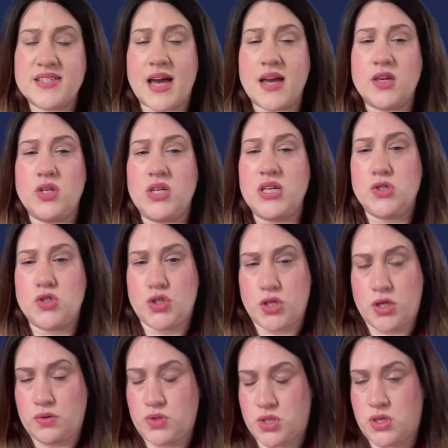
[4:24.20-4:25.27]
that you need to
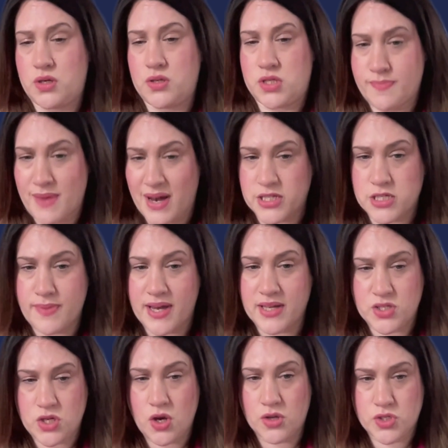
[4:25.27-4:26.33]
do to
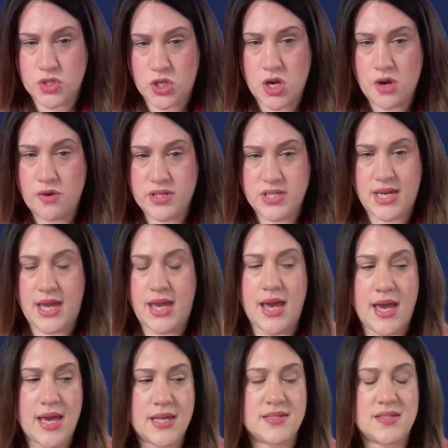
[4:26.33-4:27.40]
maximise your security
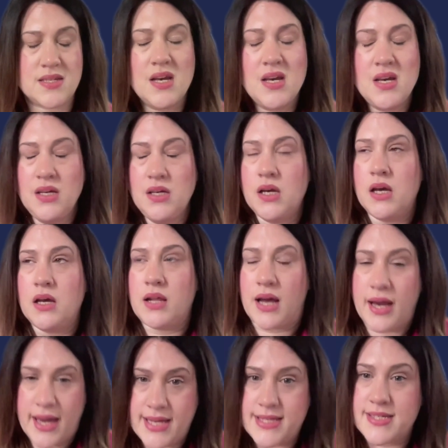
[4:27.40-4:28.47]
is,
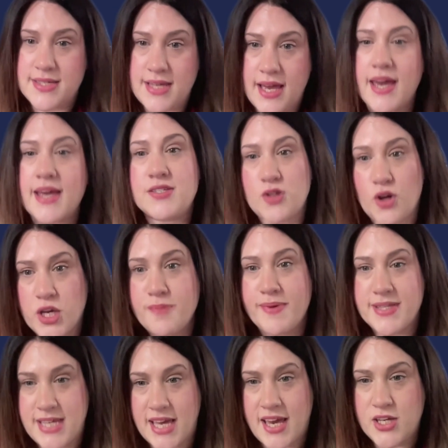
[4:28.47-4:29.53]
I hate to say it, is
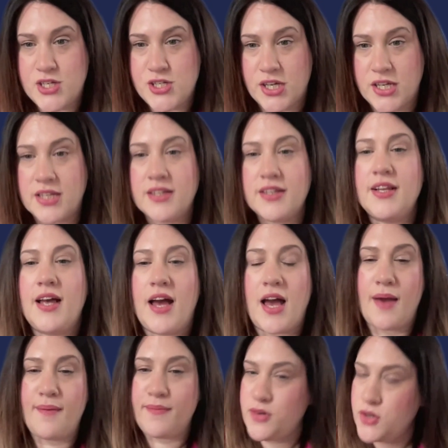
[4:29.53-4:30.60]
documentation.
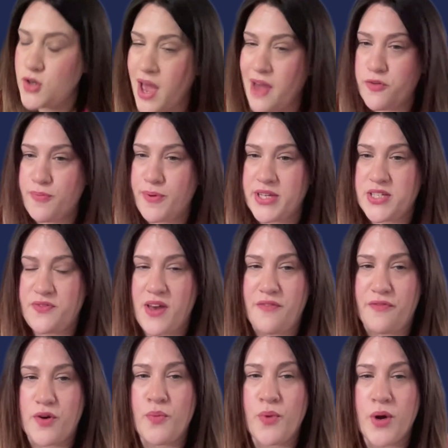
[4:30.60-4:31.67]
Not everybody's
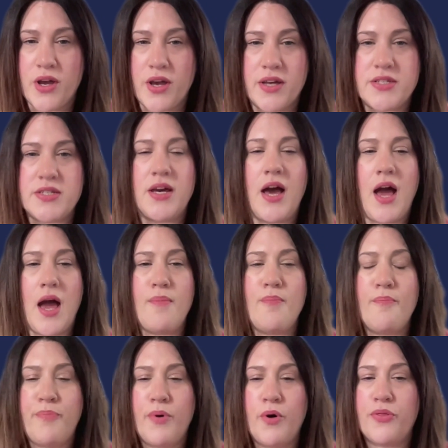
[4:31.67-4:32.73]
favourite word,
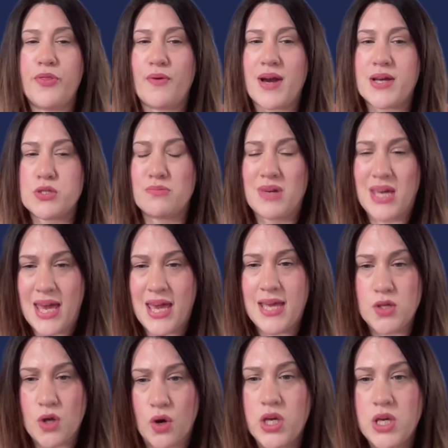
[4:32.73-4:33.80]
but there are some key
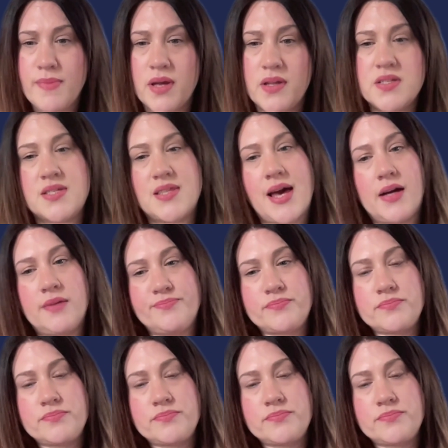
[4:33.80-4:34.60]
documents that